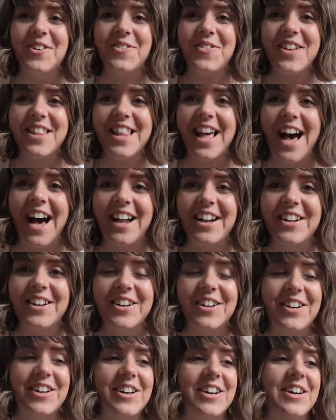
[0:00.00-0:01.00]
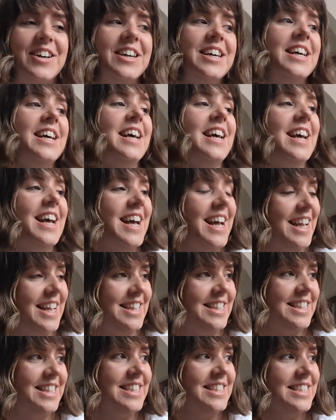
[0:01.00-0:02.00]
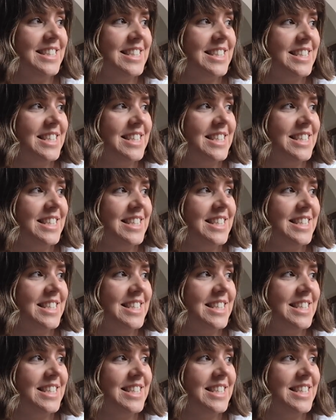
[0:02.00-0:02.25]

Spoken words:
without her in it.